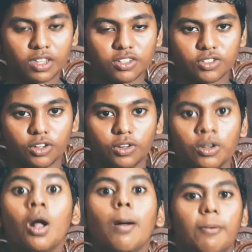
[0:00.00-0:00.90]

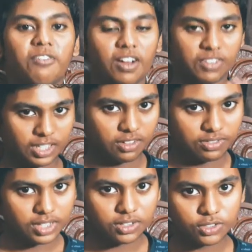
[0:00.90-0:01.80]
So without
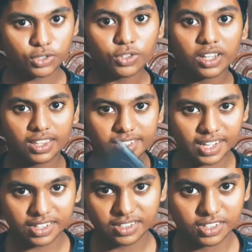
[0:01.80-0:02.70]
further ado, let's
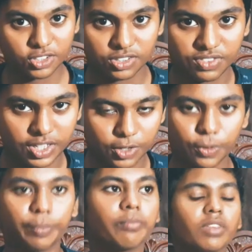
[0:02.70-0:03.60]
get into the video.